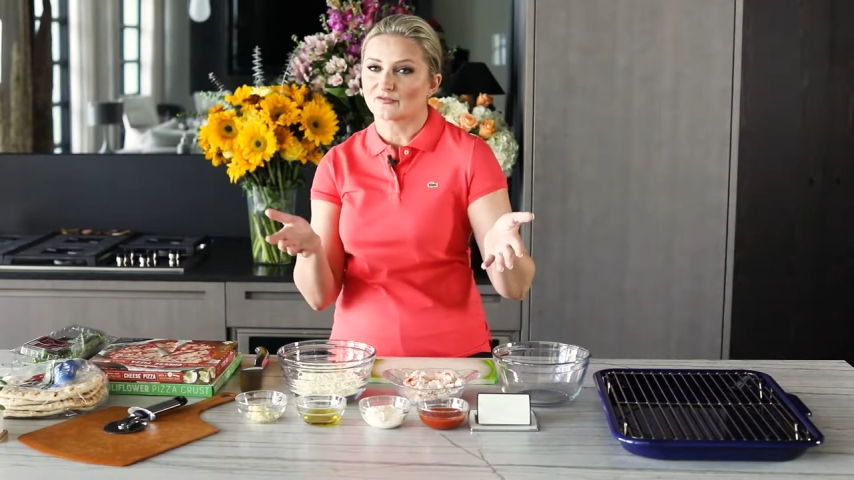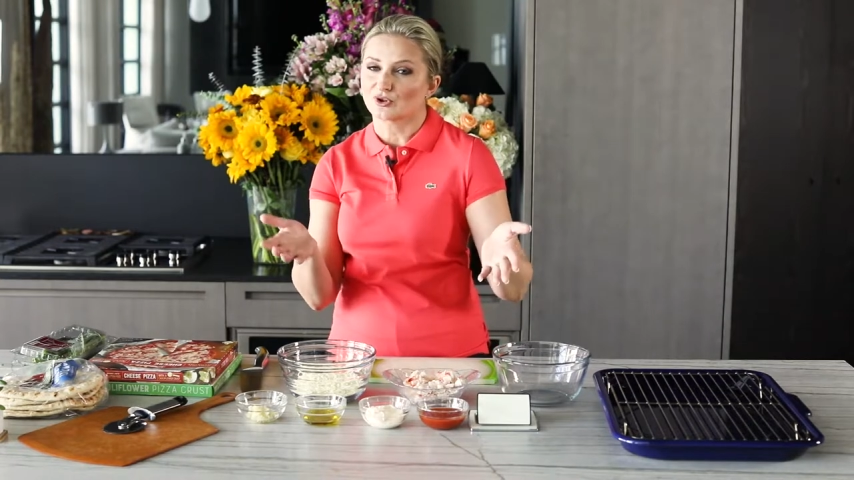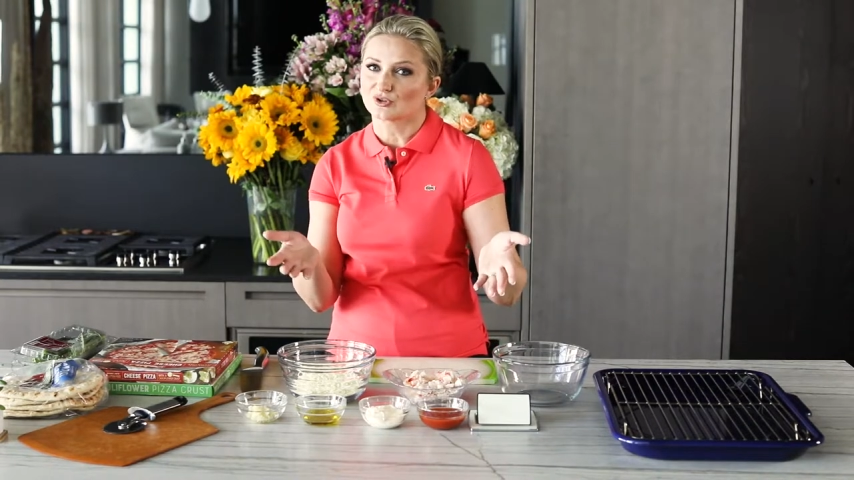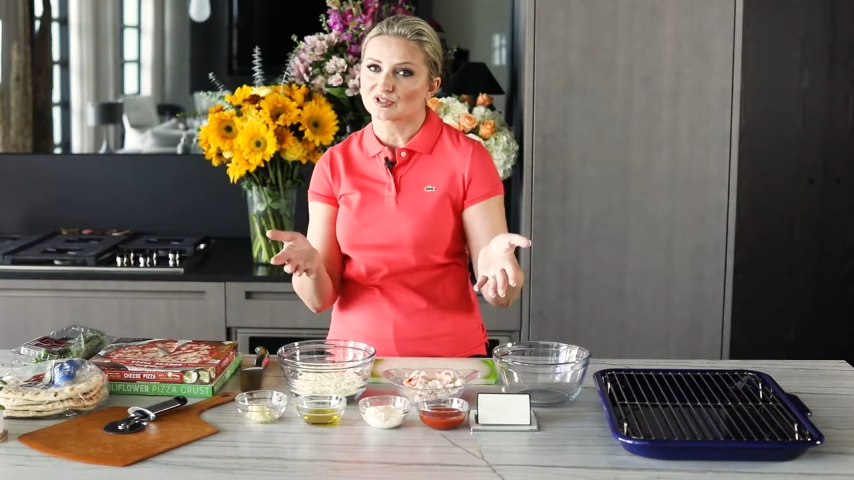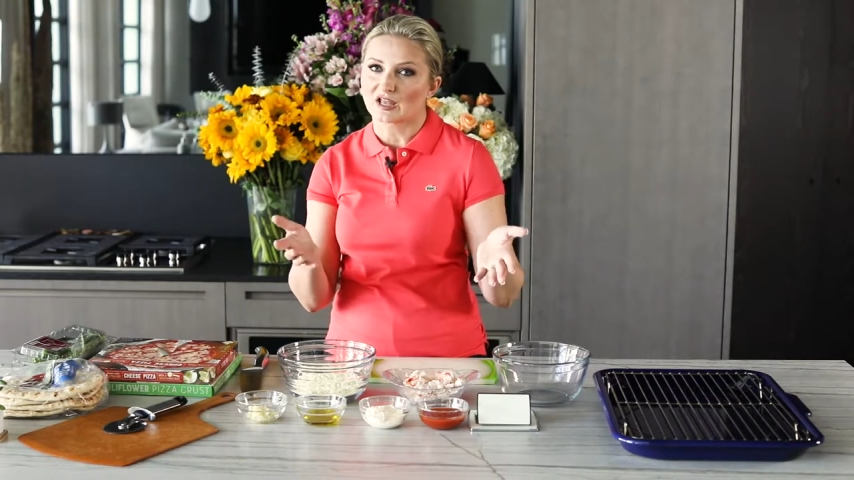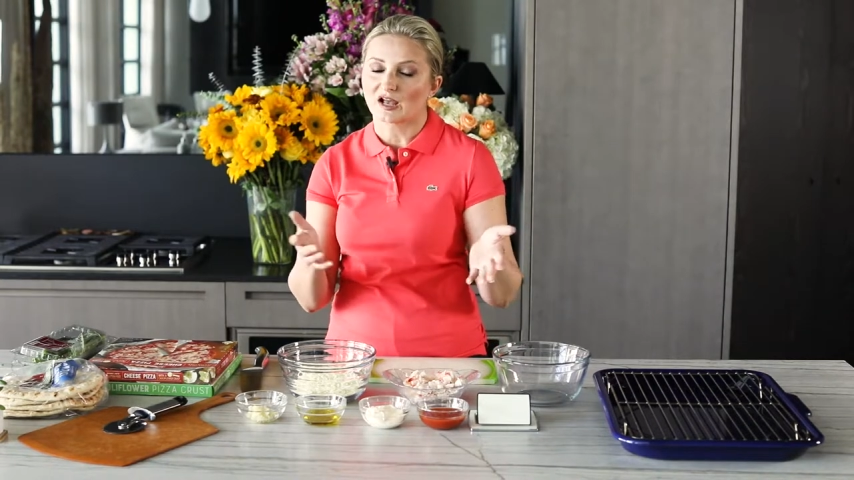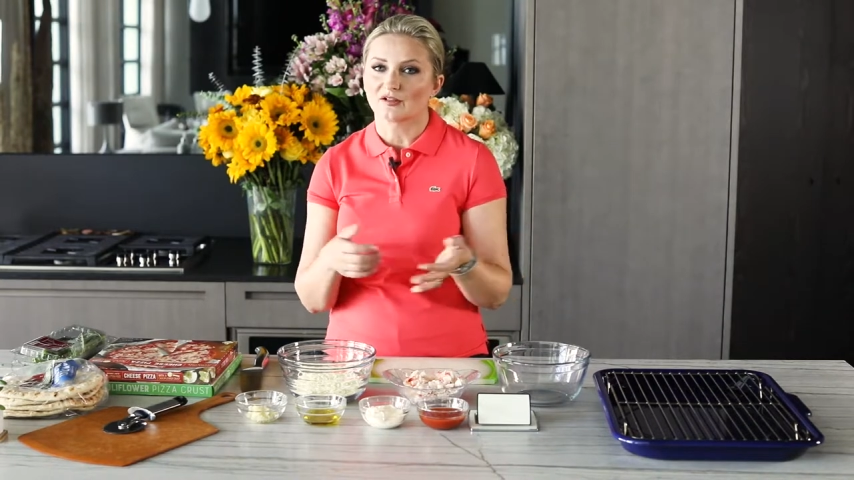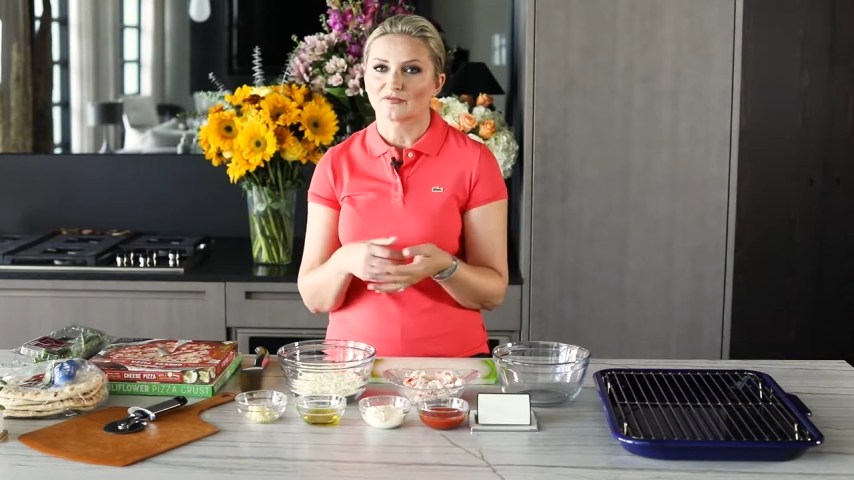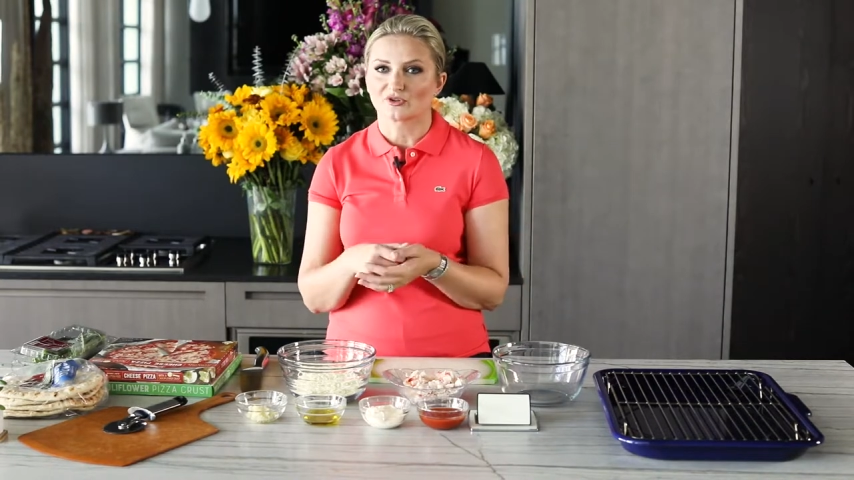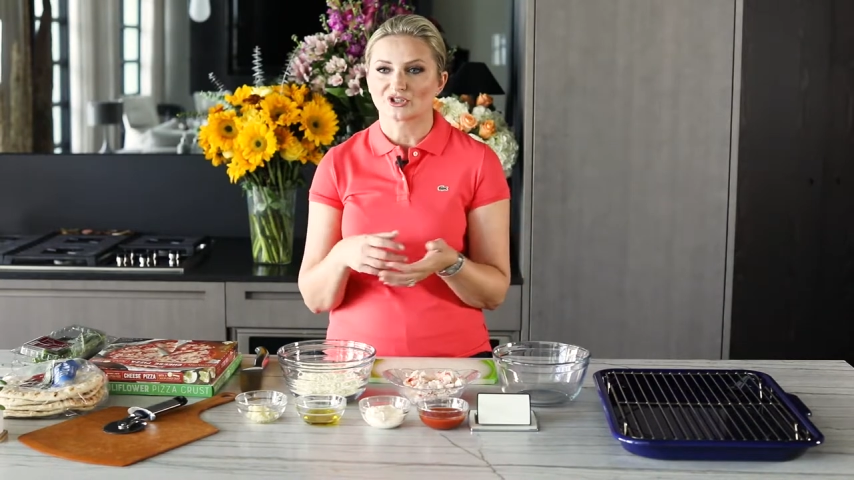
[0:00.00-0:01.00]
for
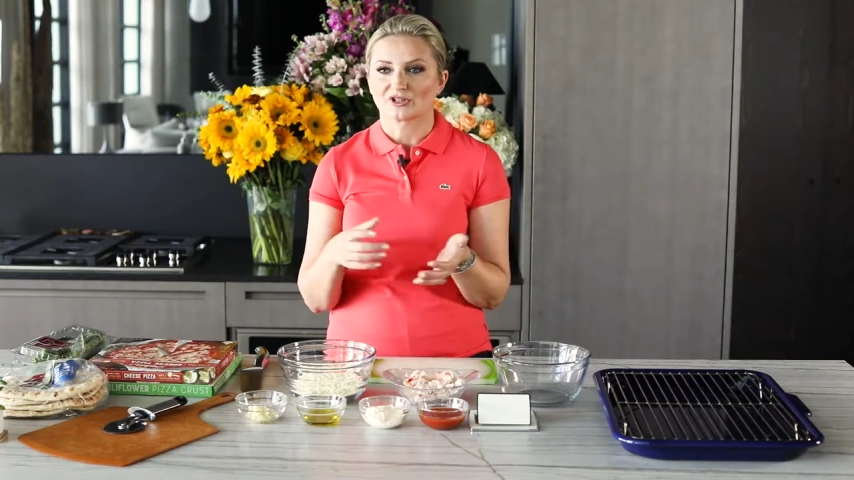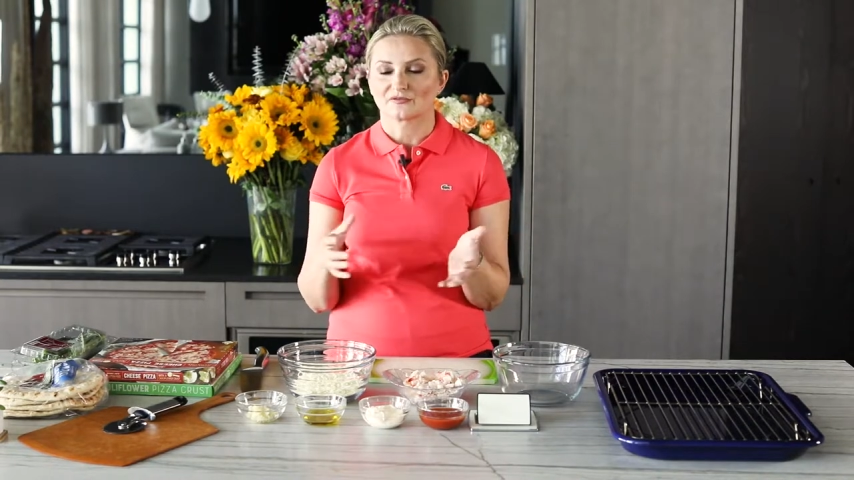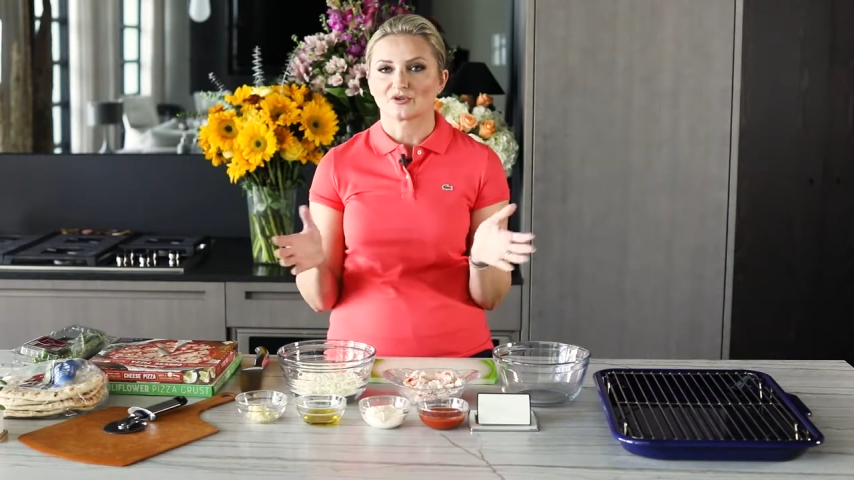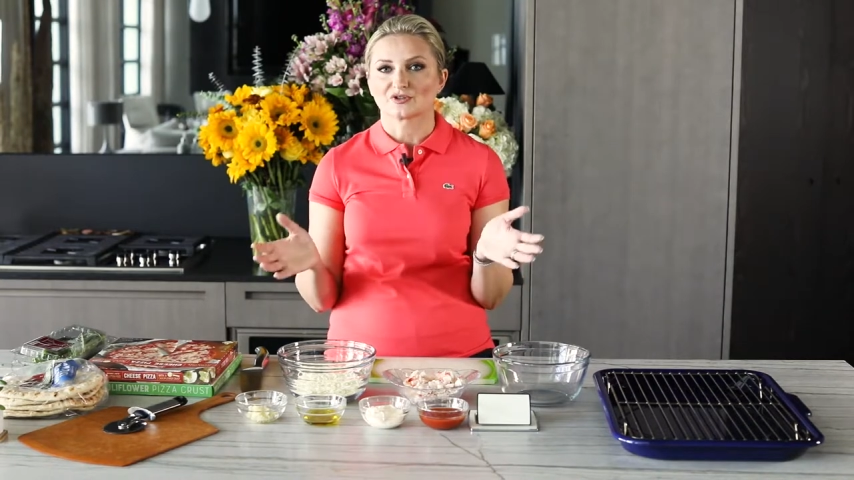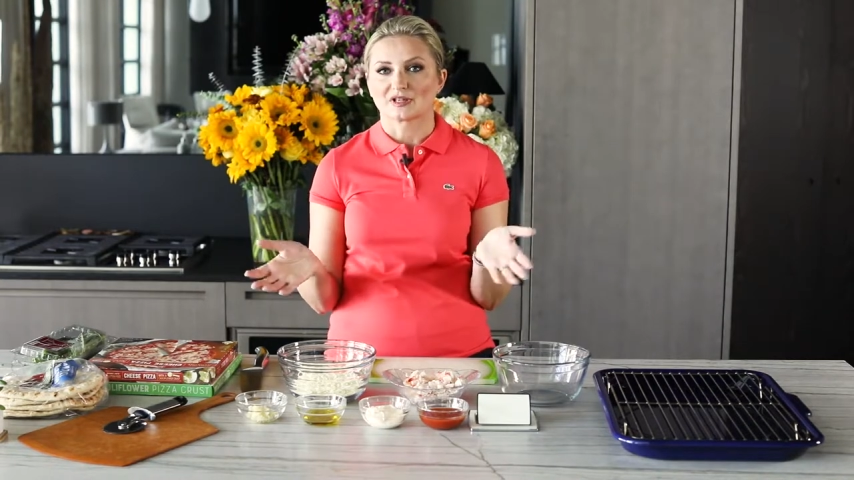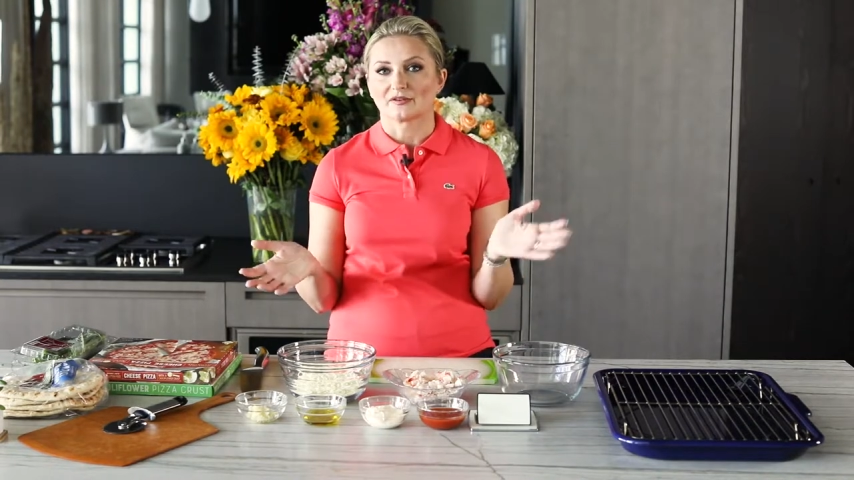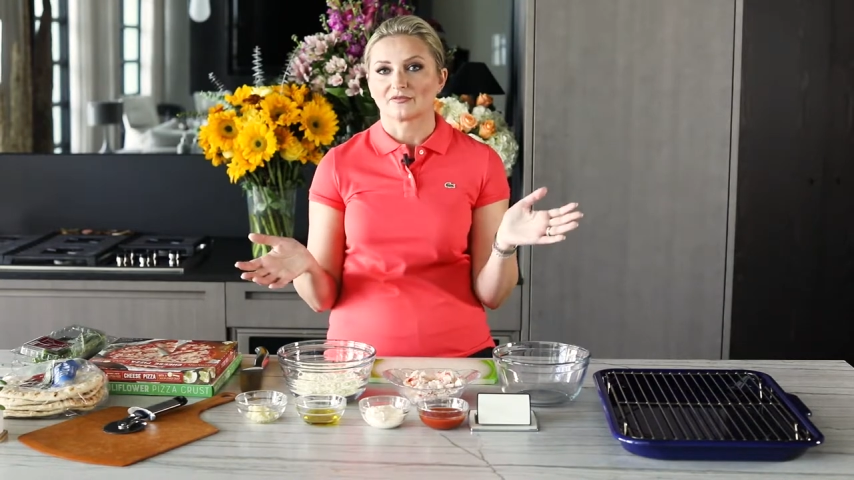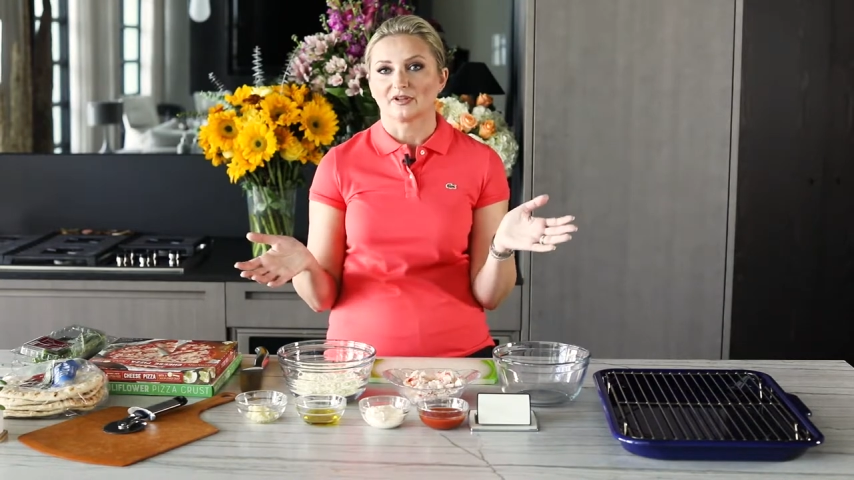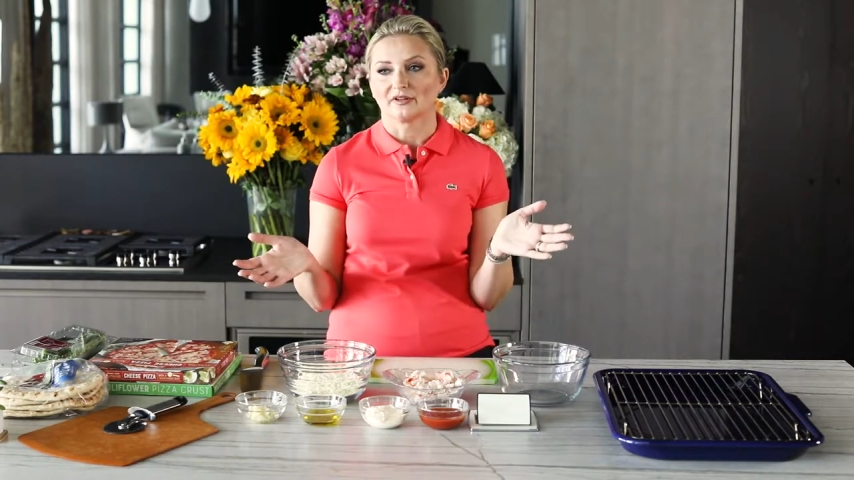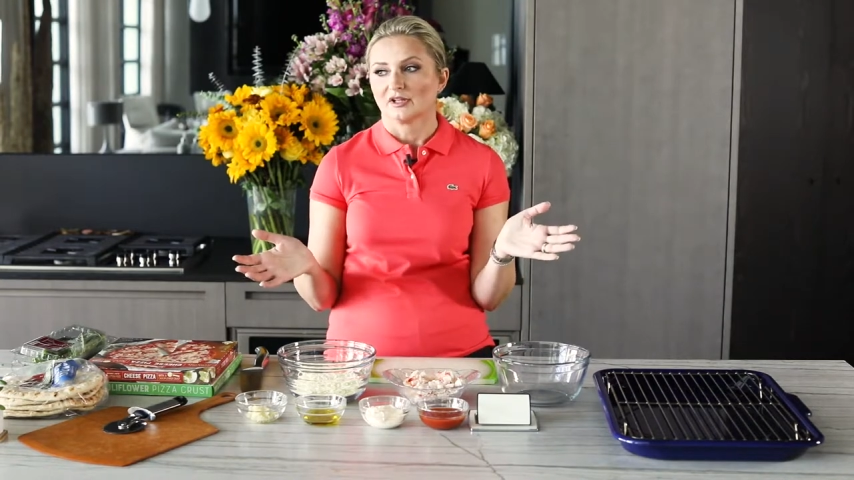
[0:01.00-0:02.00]
yourself or dinner for yourself
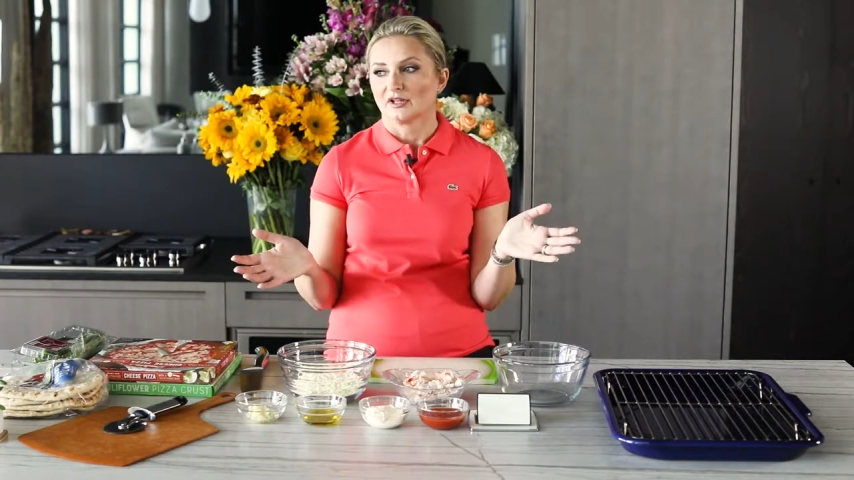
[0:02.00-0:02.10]
and